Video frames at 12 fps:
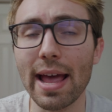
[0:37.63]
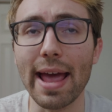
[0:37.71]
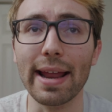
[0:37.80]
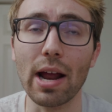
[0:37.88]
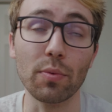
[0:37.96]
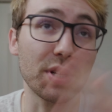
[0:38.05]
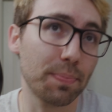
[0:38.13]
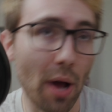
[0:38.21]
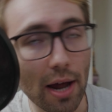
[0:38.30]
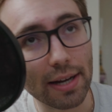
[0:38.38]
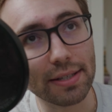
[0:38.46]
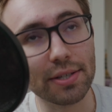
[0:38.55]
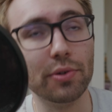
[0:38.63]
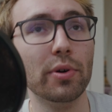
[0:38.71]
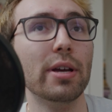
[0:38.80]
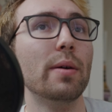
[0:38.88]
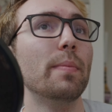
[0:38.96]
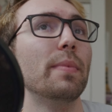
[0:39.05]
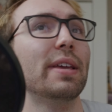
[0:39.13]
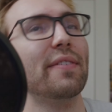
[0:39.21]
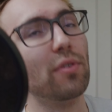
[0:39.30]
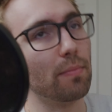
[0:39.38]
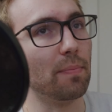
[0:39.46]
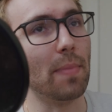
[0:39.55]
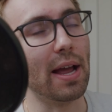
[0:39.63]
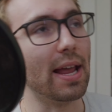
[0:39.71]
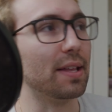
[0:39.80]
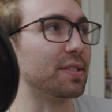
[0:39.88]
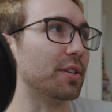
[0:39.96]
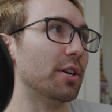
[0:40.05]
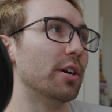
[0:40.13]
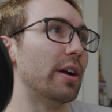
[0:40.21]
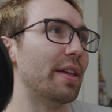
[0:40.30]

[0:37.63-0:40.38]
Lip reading: and I responded to him, giving him my answer,